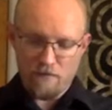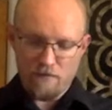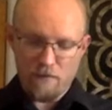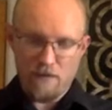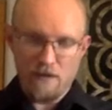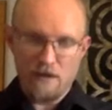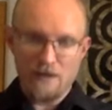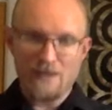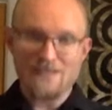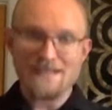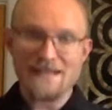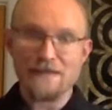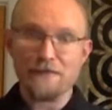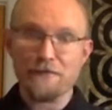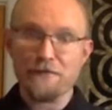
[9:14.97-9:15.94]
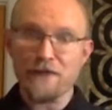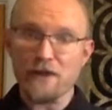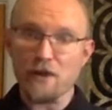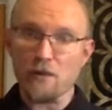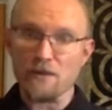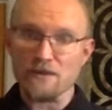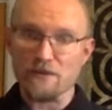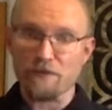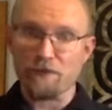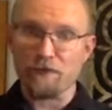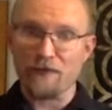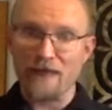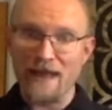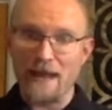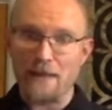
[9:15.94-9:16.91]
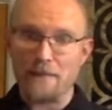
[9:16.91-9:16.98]
can sound thicker with a
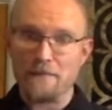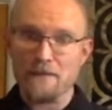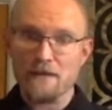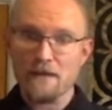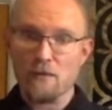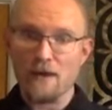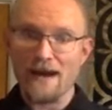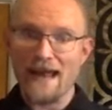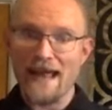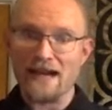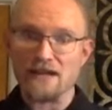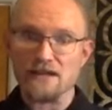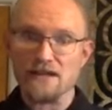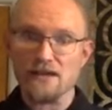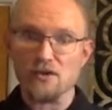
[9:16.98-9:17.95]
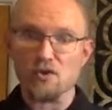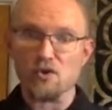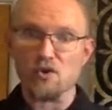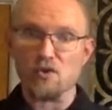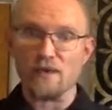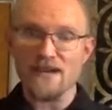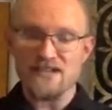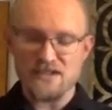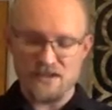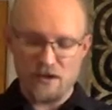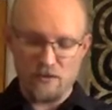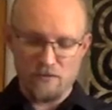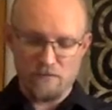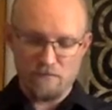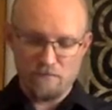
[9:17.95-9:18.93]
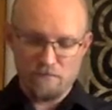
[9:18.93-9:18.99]
flam where I add a little grace
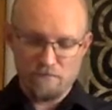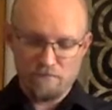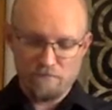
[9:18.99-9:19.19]
note,